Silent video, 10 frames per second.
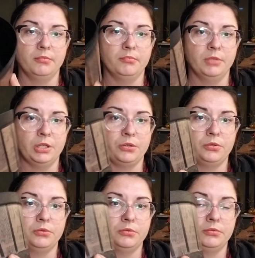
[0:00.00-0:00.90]

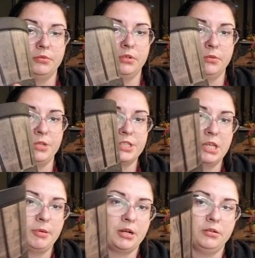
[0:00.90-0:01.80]
little
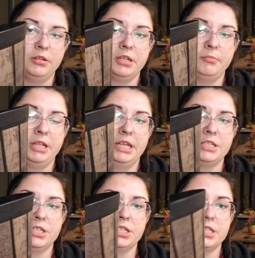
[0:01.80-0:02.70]
whiskey barrel looking
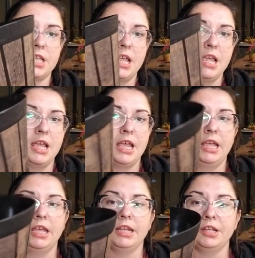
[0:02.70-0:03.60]
planters,
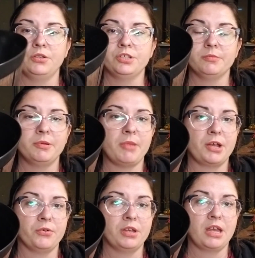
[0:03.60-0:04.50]
and I used them in my
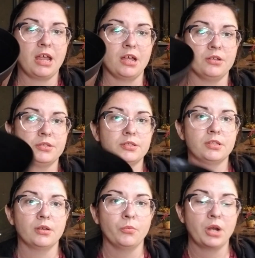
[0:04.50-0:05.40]
greenhouse
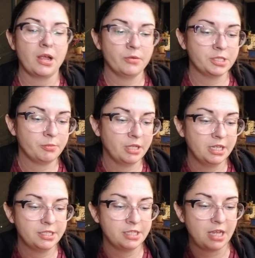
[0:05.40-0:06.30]
when I was
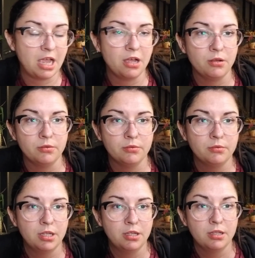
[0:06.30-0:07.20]
planting out
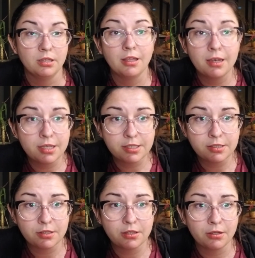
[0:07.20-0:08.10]

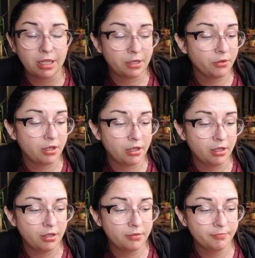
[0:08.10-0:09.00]
lettuce, like
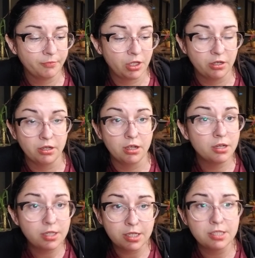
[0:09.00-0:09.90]

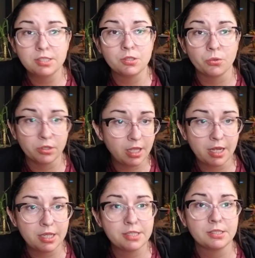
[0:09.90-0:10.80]
onions or
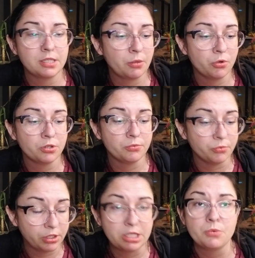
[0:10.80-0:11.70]
lettuce. They worked
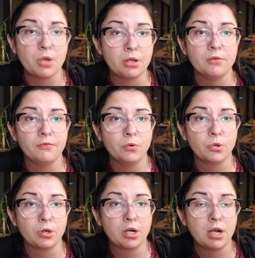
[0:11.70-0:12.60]
really well for